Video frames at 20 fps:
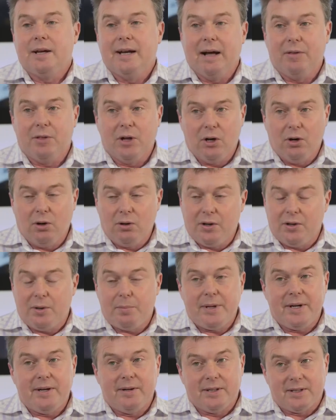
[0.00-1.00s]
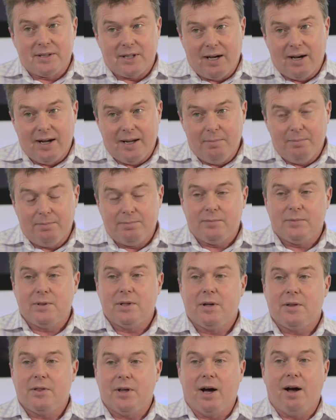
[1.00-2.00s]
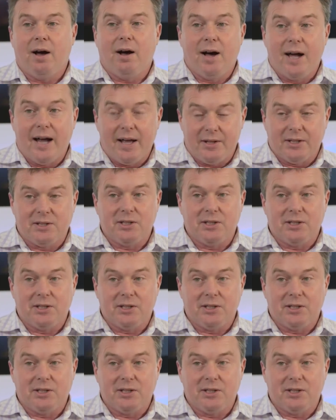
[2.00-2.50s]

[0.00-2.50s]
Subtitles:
Now the longer the period of time, the higher